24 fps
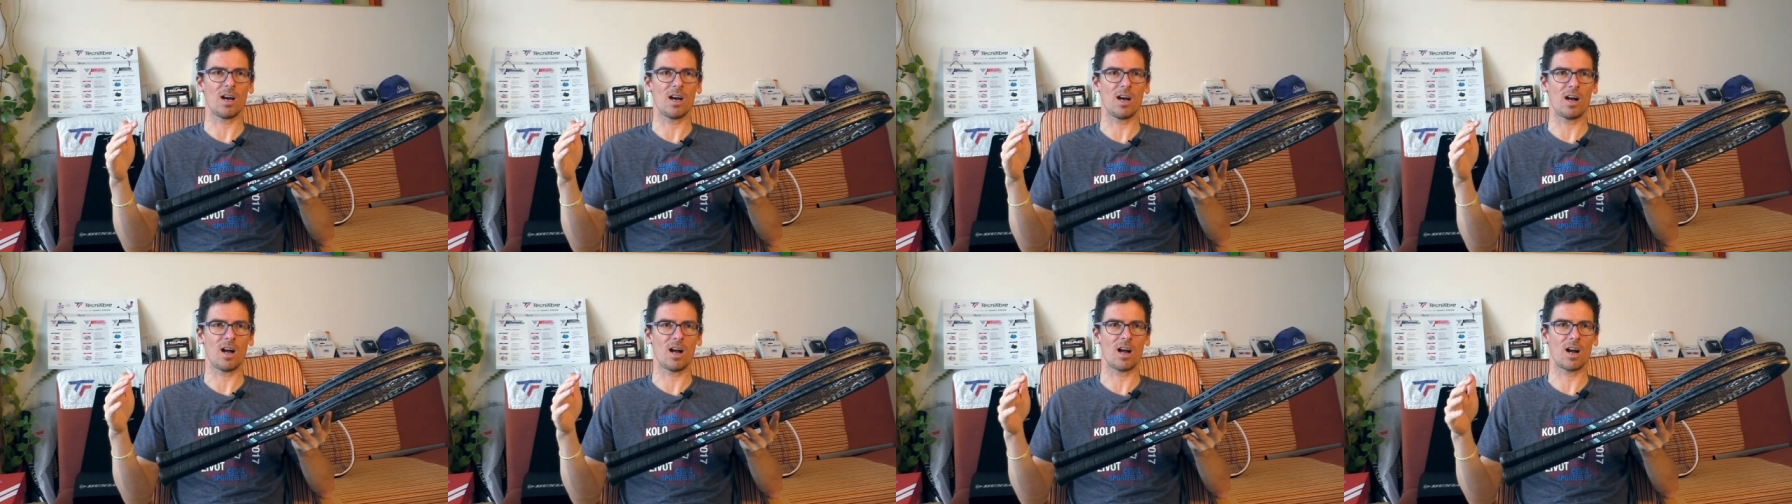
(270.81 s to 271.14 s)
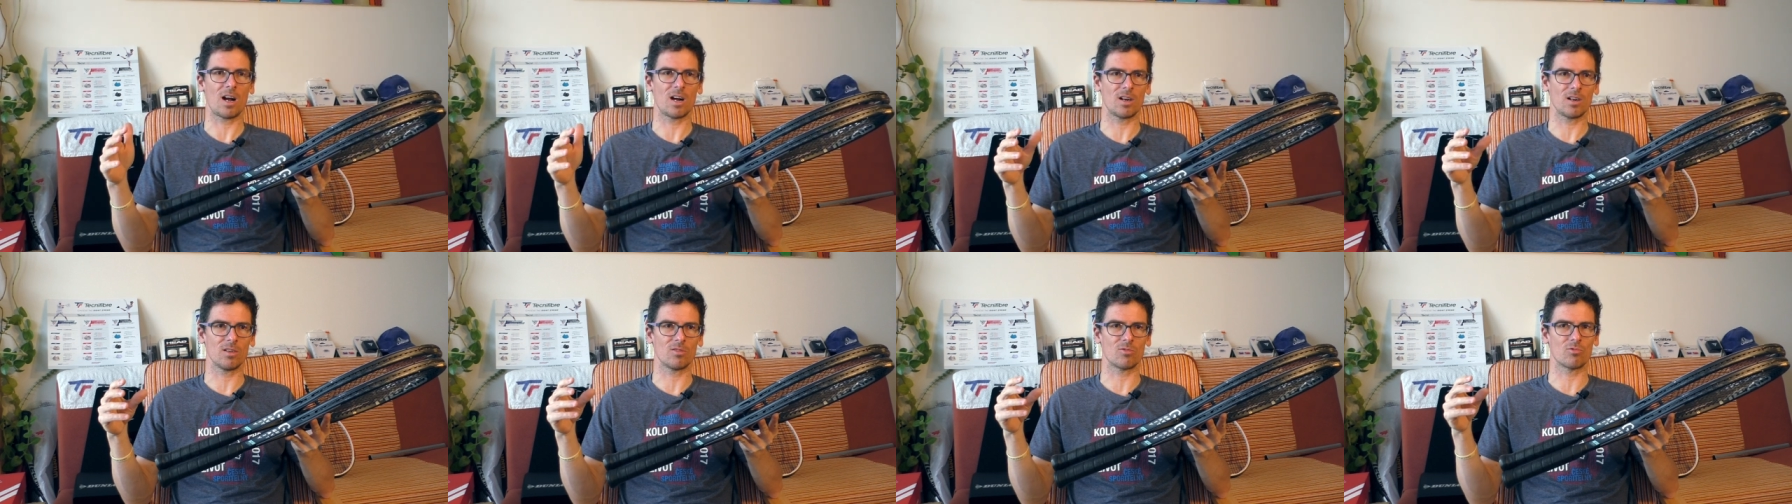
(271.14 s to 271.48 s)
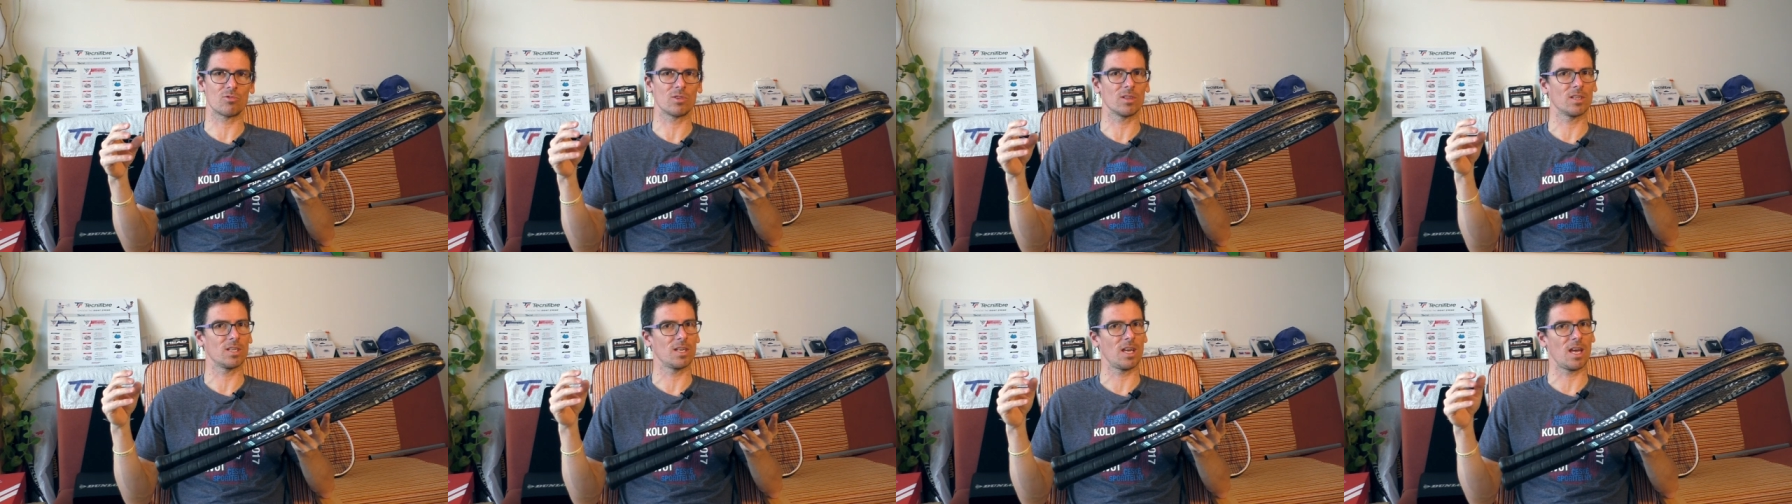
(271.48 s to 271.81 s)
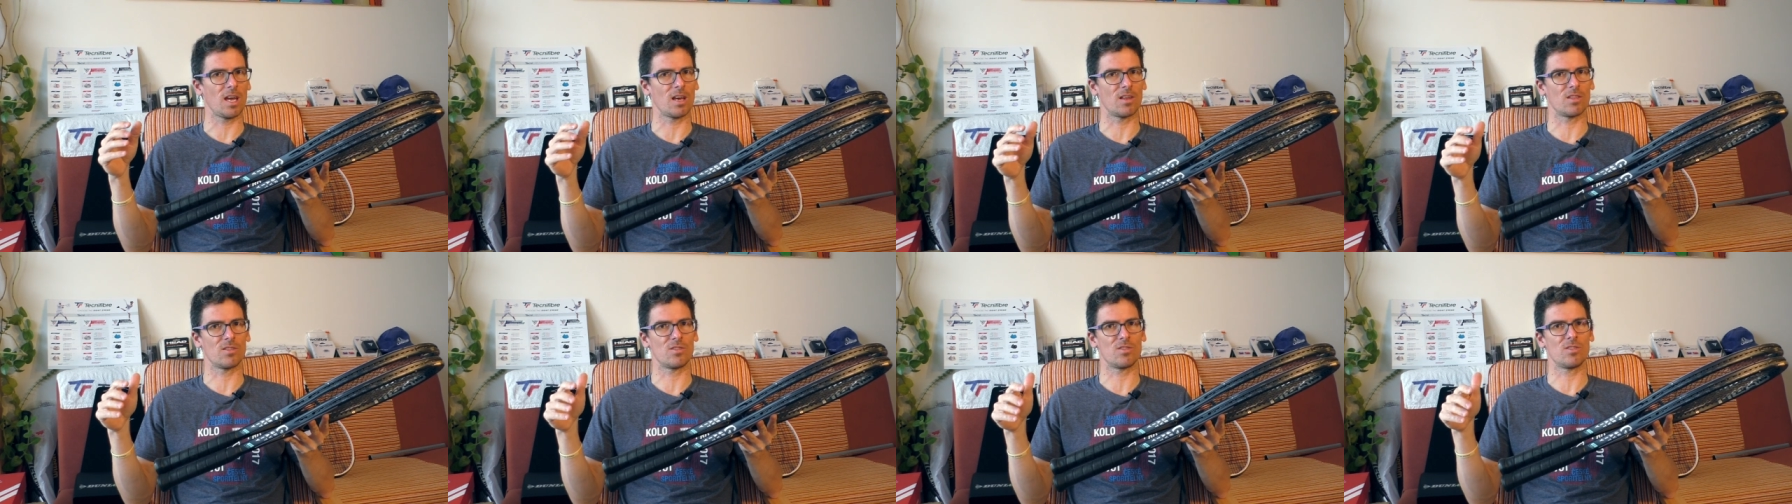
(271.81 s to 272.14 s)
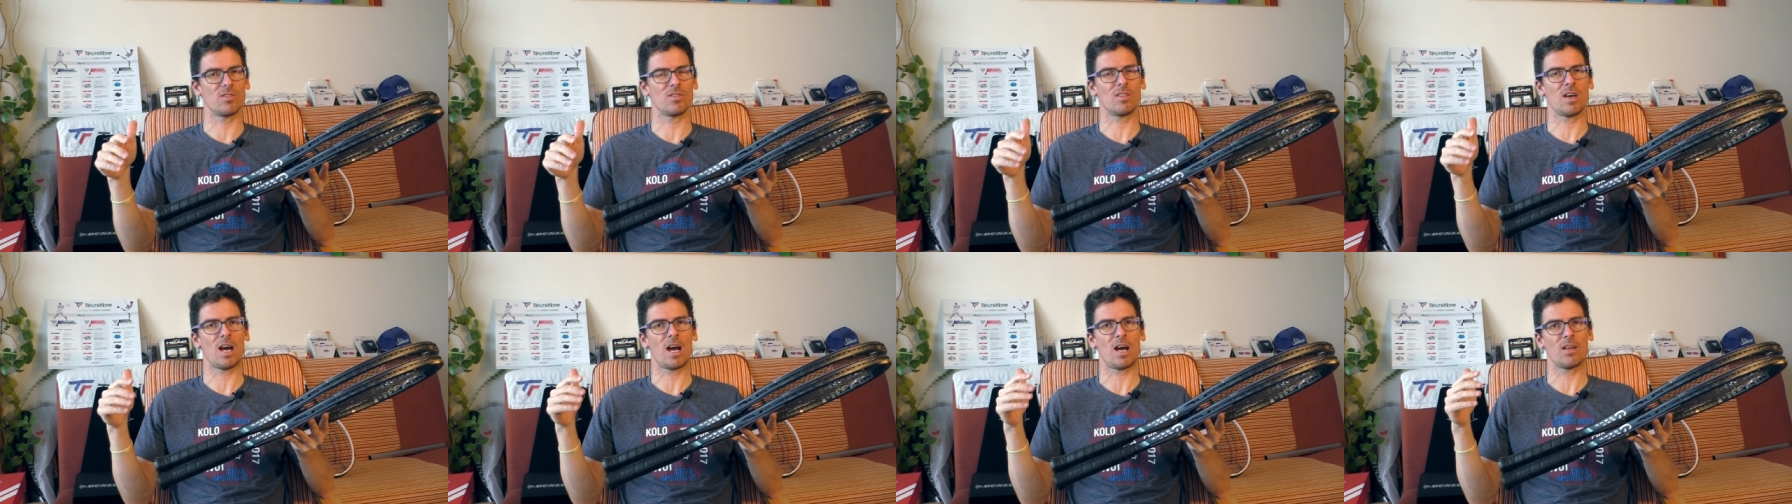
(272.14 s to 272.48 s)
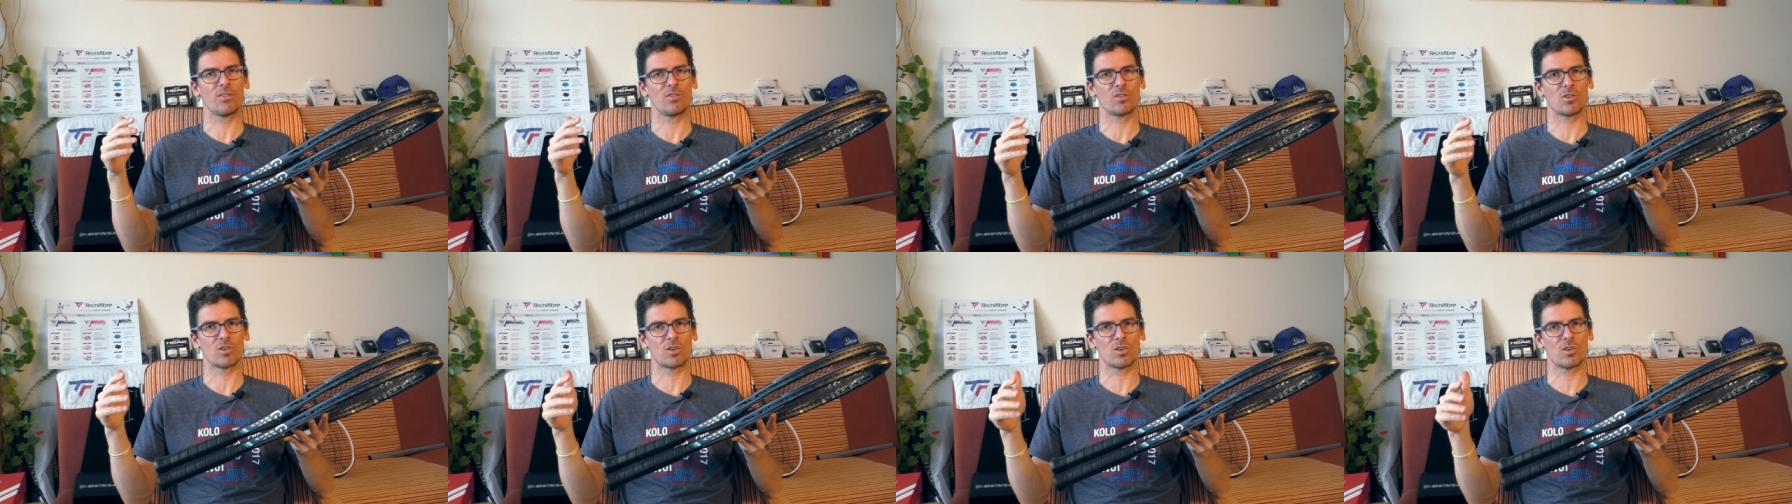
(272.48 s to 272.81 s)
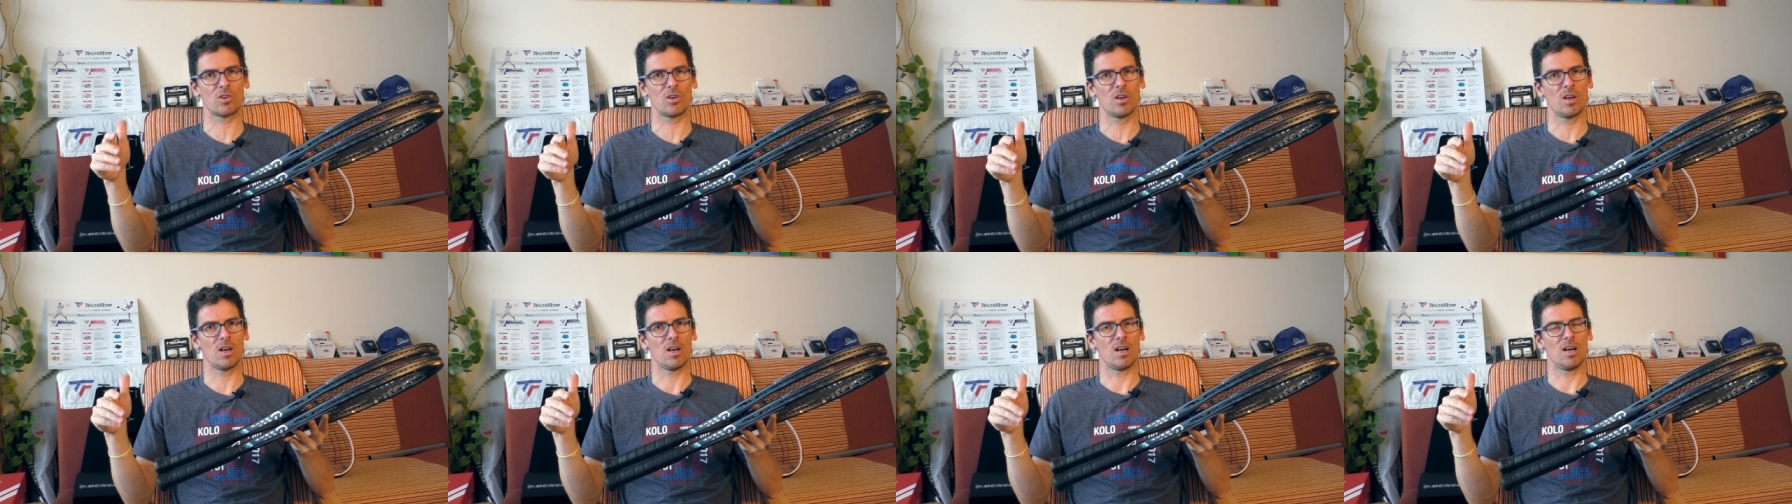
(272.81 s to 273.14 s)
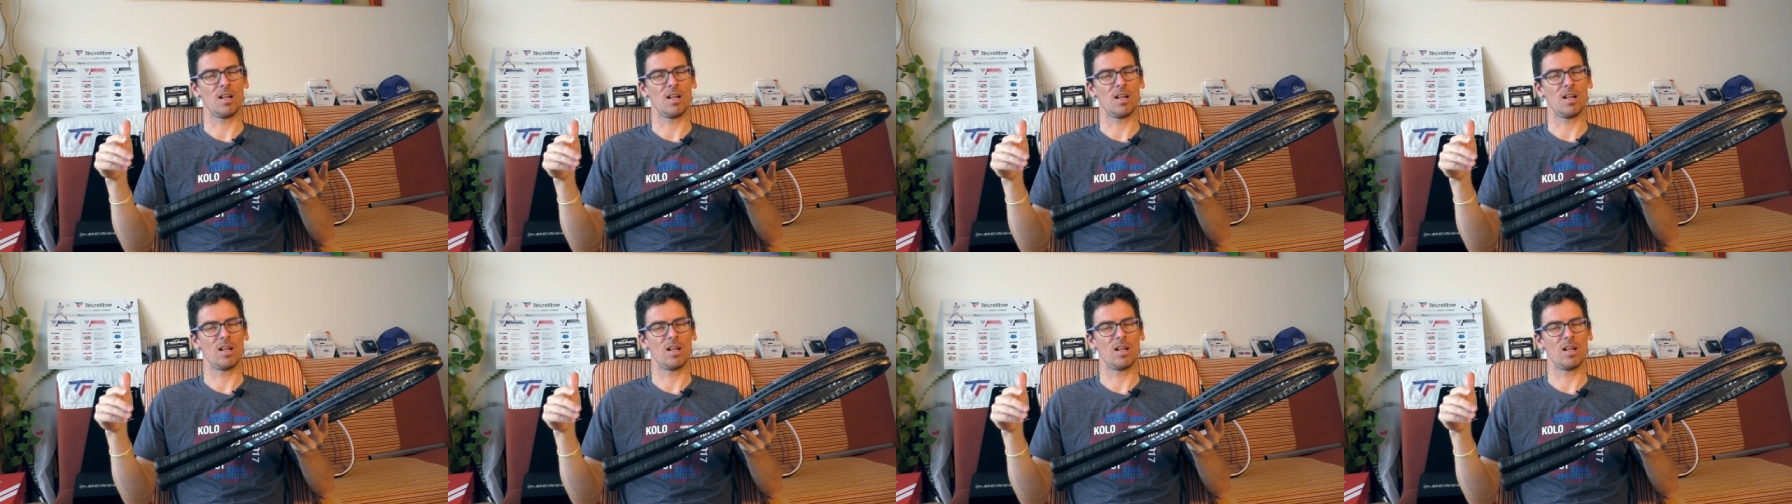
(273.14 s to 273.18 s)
are really another